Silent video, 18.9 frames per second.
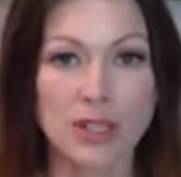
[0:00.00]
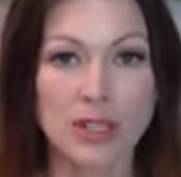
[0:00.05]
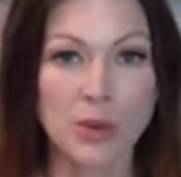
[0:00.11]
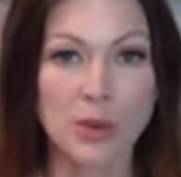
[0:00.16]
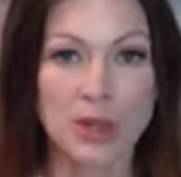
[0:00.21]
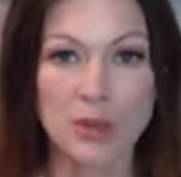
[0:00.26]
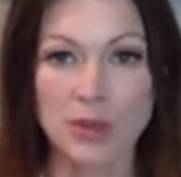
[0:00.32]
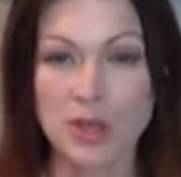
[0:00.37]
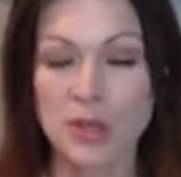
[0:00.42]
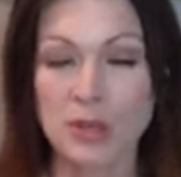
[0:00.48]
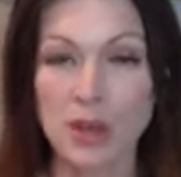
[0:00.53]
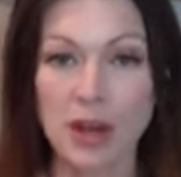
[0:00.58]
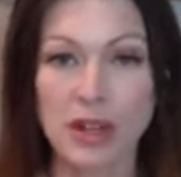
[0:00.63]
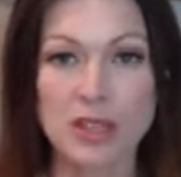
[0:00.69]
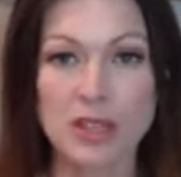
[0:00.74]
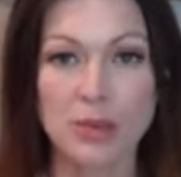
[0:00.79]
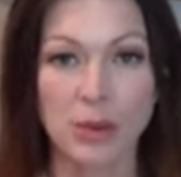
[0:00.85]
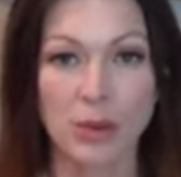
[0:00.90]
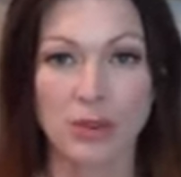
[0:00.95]
It's what's
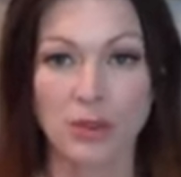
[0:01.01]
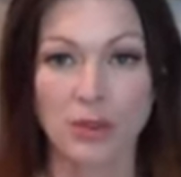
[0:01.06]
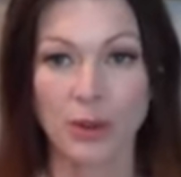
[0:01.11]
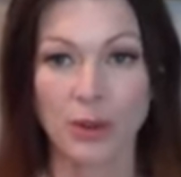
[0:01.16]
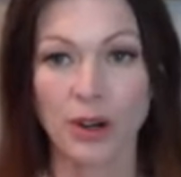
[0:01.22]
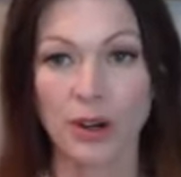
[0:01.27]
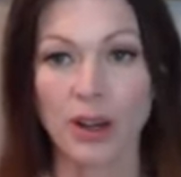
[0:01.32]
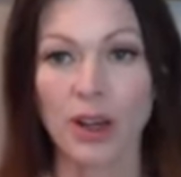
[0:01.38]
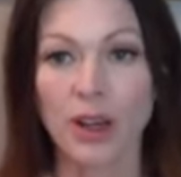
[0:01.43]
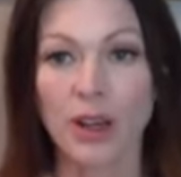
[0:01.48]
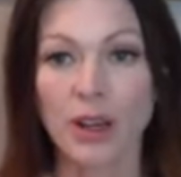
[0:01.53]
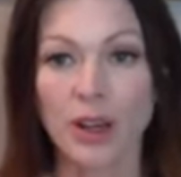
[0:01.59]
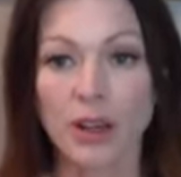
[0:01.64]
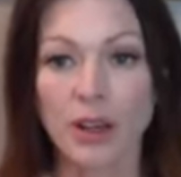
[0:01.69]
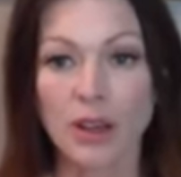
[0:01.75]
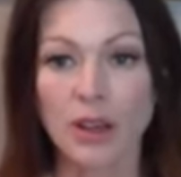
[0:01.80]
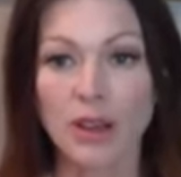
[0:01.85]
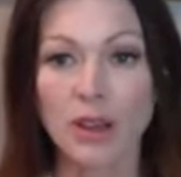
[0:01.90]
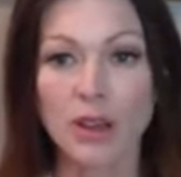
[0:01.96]
responsible for
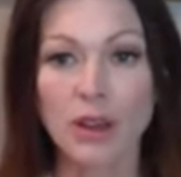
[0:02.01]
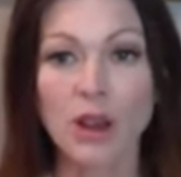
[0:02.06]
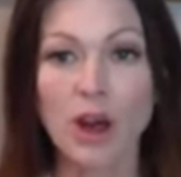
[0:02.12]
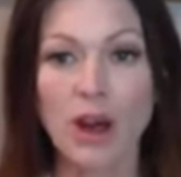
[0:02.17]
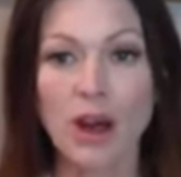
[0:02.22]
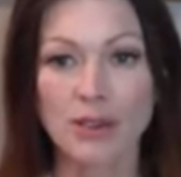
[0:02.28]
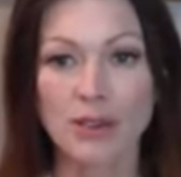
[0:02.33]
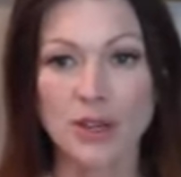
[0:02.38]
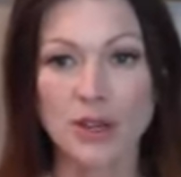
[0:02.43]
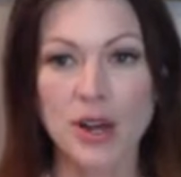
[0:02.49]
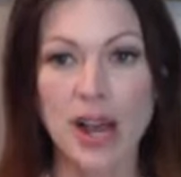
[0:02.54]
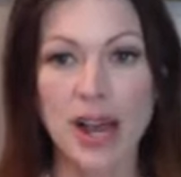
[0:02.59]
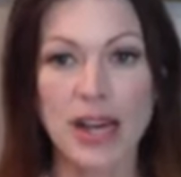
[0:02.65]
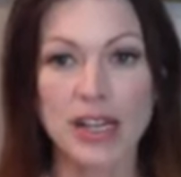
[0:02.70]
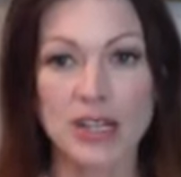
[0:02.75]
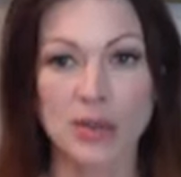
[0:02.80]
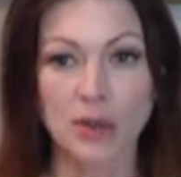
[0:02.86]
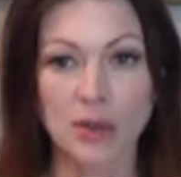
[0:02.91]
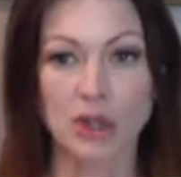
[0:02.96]
the law of
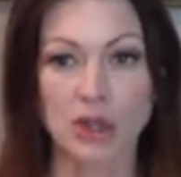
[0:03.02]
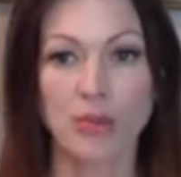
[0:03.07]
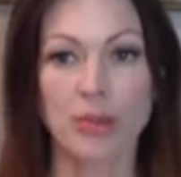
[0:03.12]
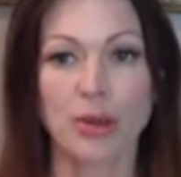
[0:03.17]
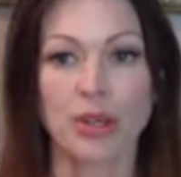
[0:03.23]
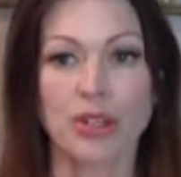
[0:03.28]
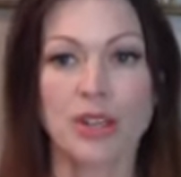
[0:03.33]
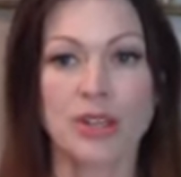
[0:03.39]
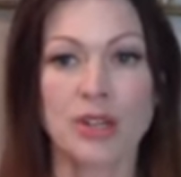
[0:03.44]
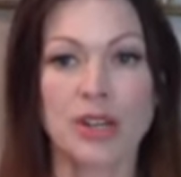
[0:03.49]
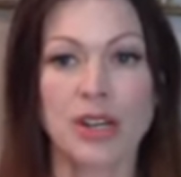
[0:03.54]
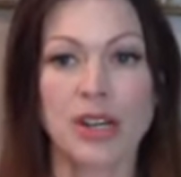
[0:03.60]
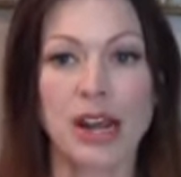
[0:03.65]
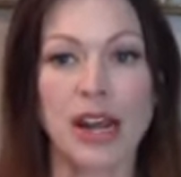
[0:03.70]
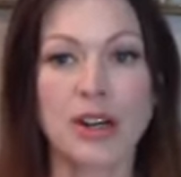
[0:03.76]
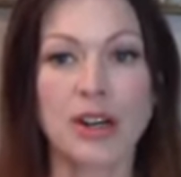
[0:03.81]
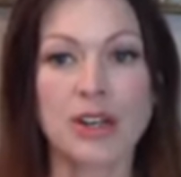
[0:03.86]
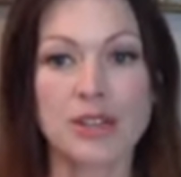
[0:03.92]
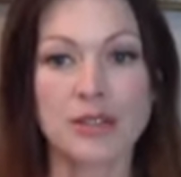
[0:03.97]
attraction. When you put certain
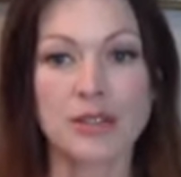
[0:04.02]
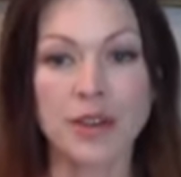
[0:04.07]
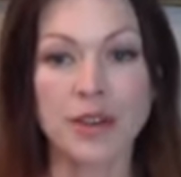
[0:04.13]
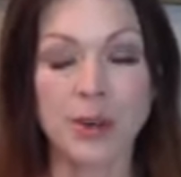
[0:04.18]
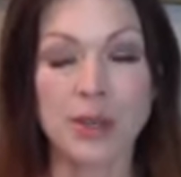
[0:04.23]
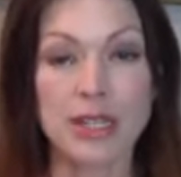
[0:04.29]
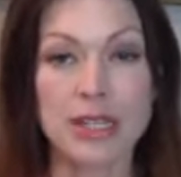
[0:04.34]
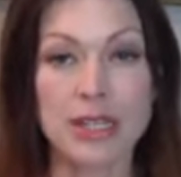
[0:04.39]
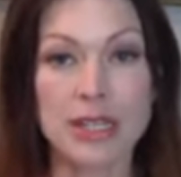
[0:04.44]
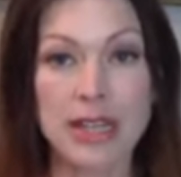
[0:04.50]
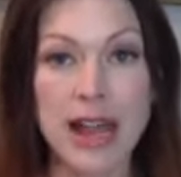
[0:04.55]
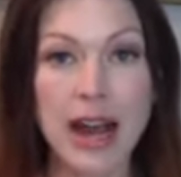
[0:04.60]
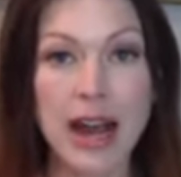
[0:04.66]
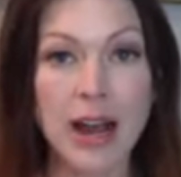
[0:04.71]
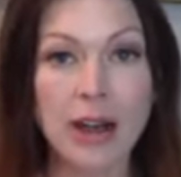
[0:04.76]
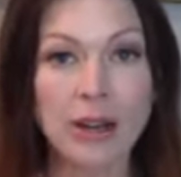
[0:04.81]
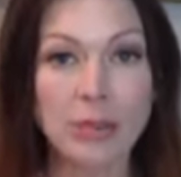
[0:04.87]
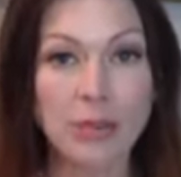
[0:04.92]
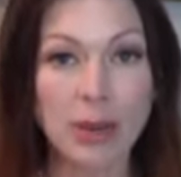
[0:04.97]
energy frequencies
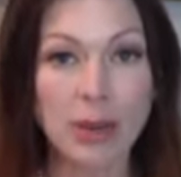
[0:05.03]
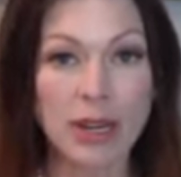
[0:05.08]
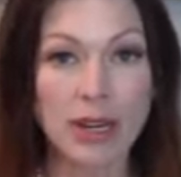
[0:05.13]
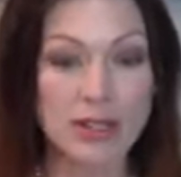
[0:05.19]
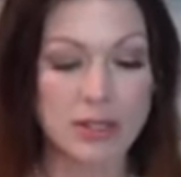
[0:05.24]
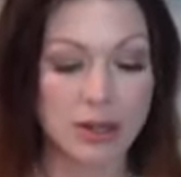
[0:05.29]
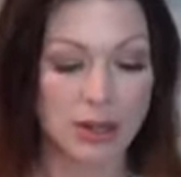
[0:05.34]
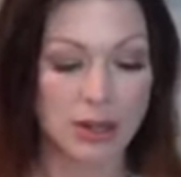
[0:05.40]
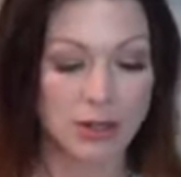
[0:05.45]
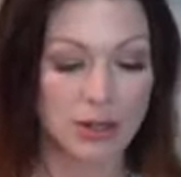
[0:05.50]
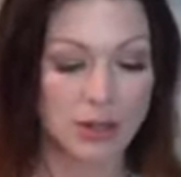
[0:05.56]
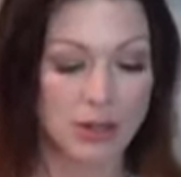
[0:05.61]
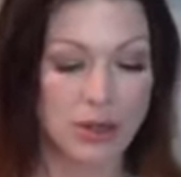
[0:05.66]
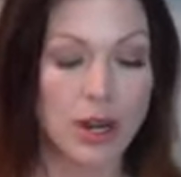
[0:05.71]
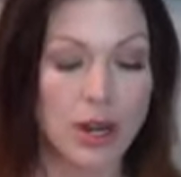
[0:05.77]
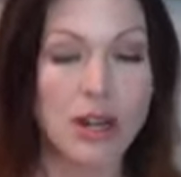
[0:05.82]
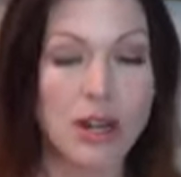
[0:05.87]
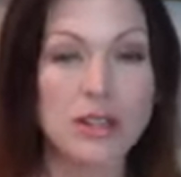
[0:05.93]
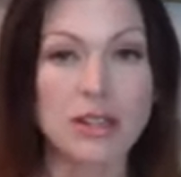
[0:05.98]
out based on your
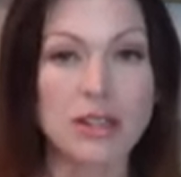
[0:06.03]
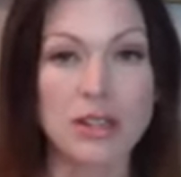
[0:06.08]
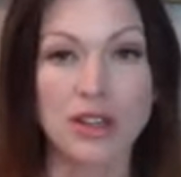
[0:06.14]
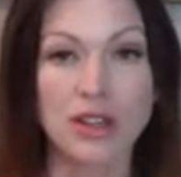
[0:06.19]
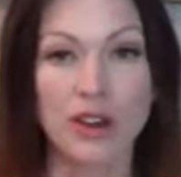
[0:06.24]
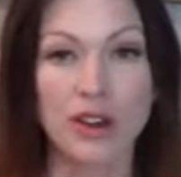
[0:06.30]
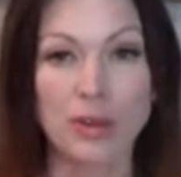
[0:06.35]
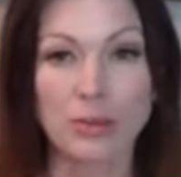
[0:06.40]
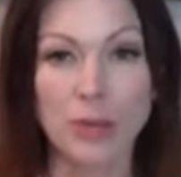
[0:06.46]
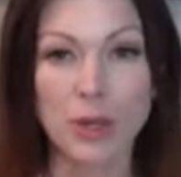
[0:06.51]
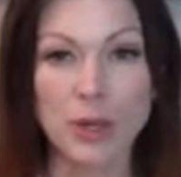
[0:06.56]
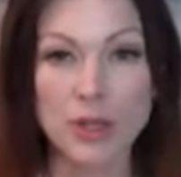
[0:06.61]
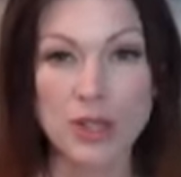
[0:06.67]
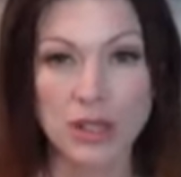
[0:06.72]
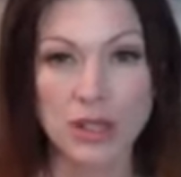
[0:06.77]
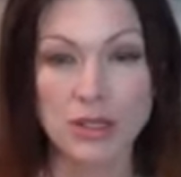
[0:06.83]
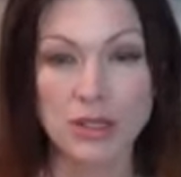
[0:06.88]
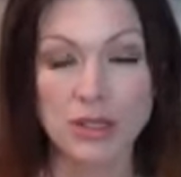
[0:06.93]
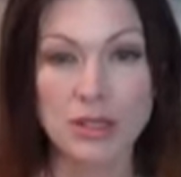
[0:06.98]
thoughts and your
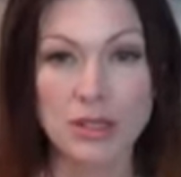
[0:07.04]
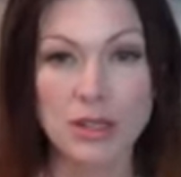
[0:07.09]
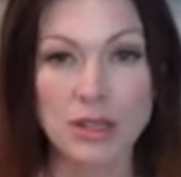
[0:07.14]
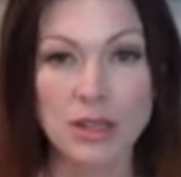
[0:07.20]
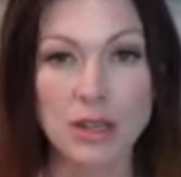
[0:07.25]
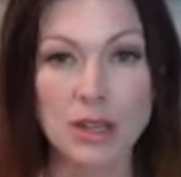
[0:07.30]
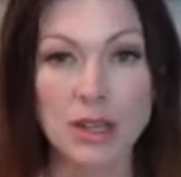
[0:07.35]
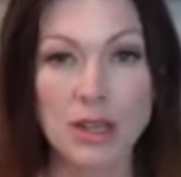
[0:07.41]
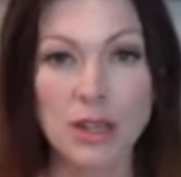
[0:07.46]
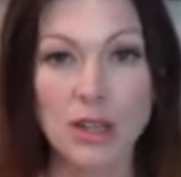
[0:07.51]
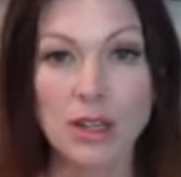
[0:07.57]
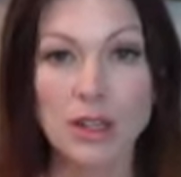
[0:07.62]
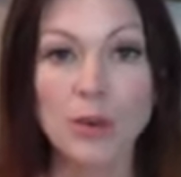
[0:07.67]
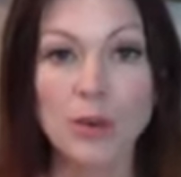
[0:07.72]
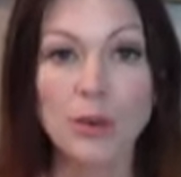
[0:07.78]
emotions, you